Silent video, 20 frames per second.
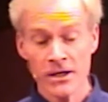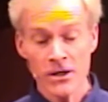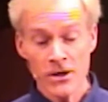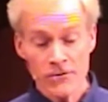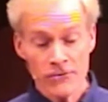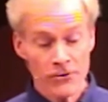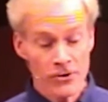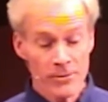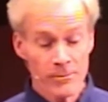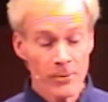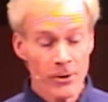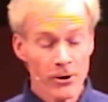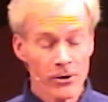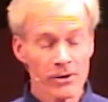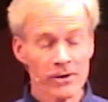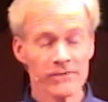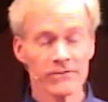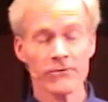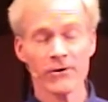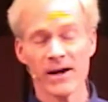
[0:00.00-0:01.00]
For the
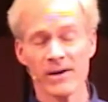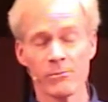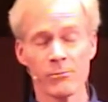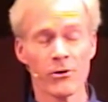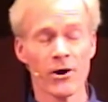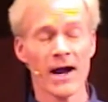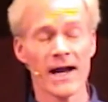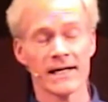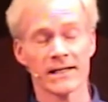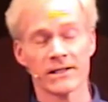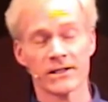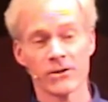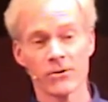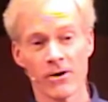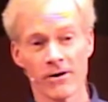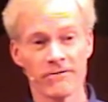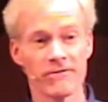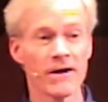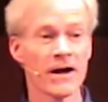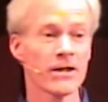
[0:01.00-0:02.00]
pearl of great price to
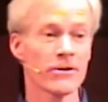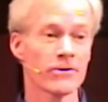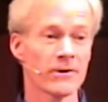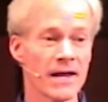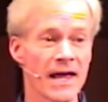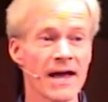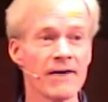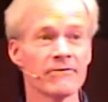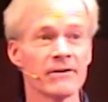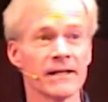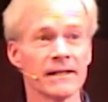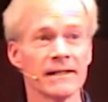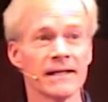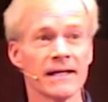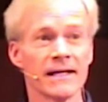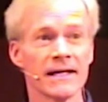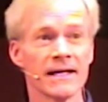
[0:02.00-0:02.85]
our Father in heaven